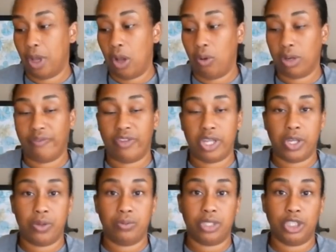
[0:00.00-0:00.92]
only for
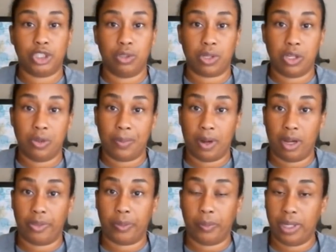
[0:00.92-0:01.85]
you digital
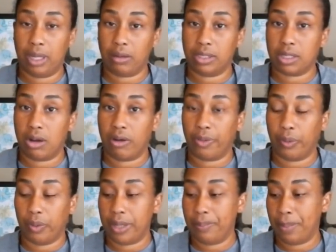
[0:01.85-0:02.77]
coupon, $3 all
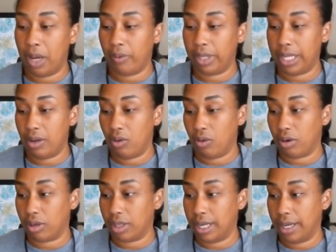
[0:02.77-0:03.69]
three, Bounty
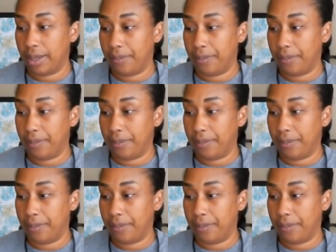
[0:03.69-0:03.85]
or